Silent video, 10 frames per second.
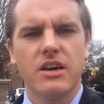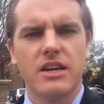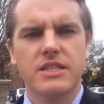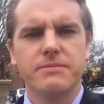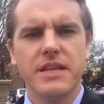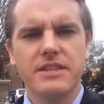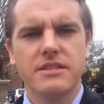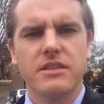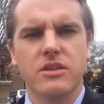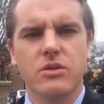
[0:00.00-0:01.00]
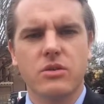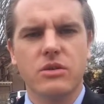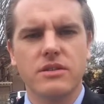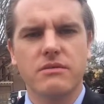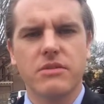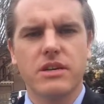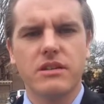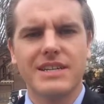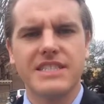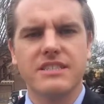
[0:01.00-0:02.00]
I explained to the court that my
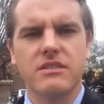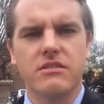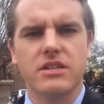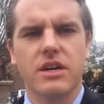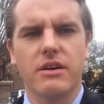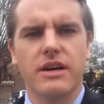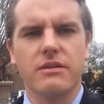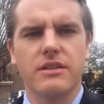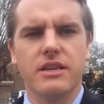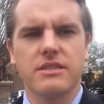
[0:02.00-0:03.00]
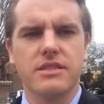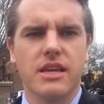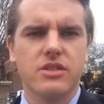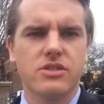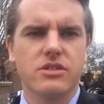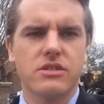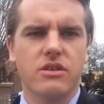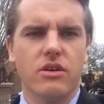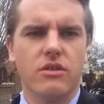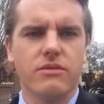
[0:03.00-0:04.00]
client did not go out with the intention
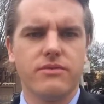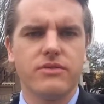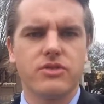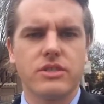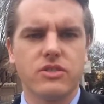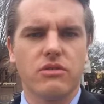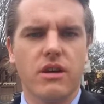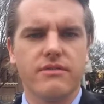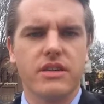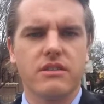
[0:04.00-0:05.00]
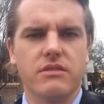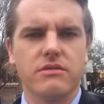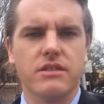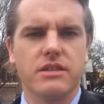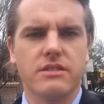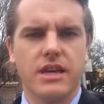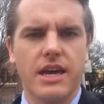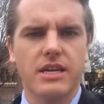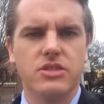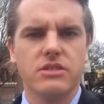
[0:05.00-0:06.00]
of drink driving on this
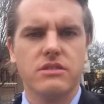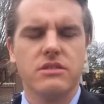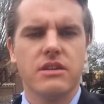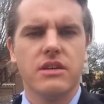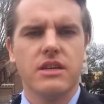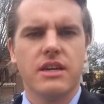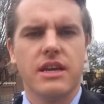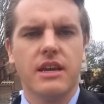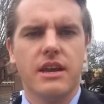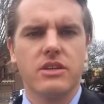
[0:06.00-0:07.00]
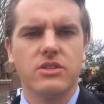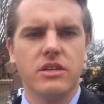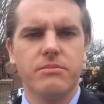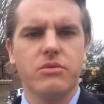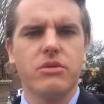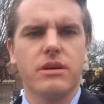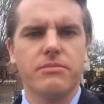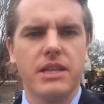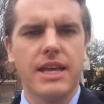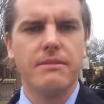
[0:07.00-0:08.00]
occasion. He had actually put a
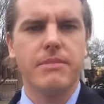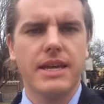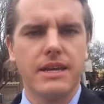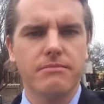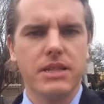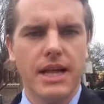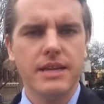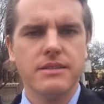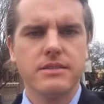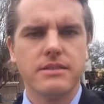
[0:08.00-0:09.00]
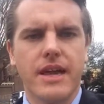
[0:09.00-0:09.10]
plan B in place.